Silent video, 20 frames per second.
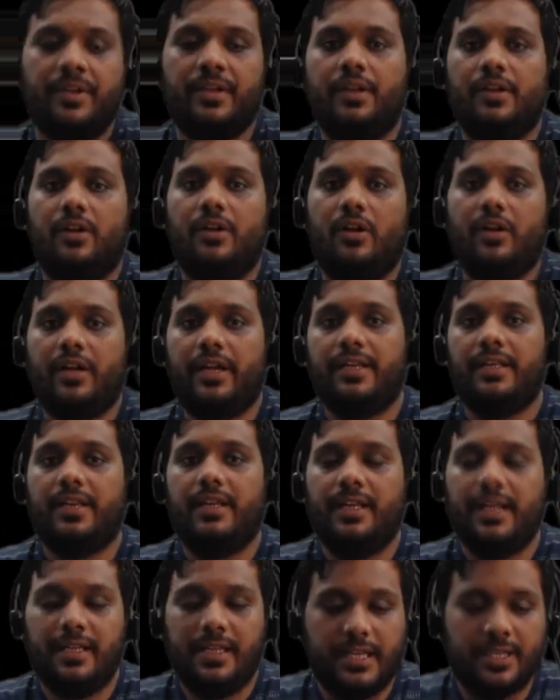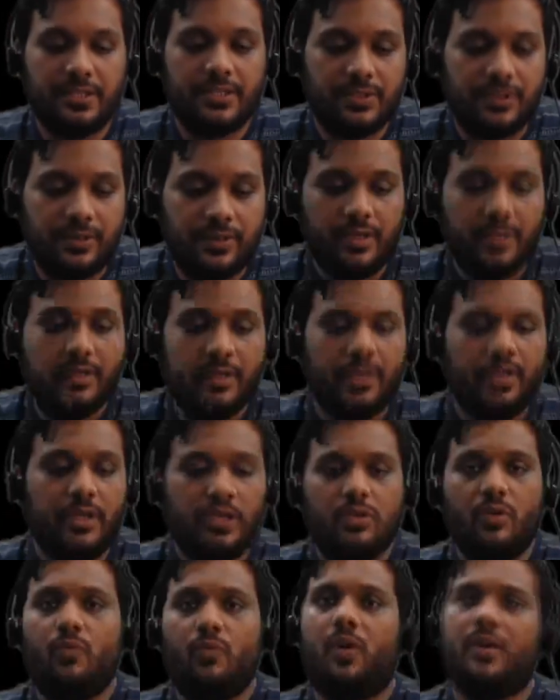All right, yes sir.
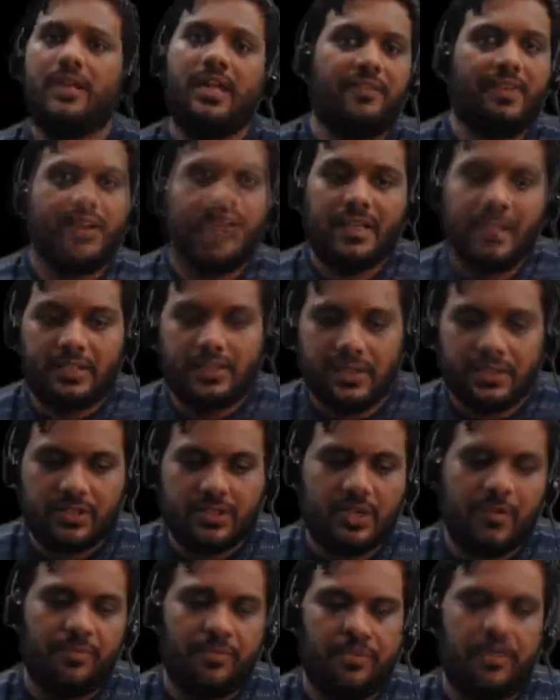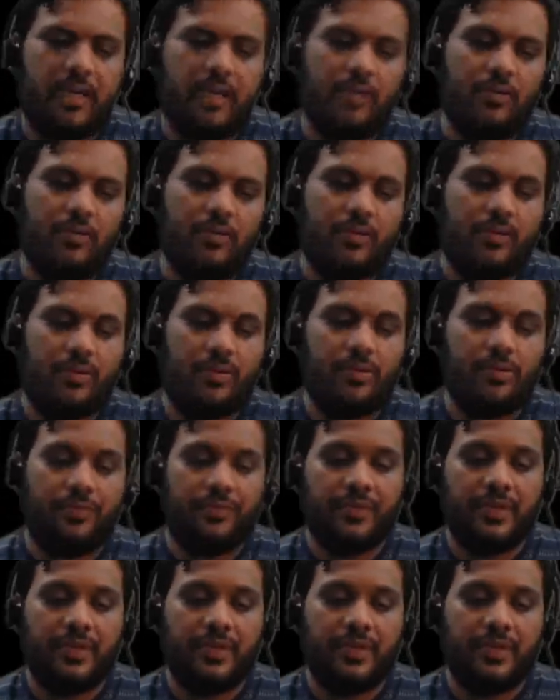So what have I discussed up till now with you?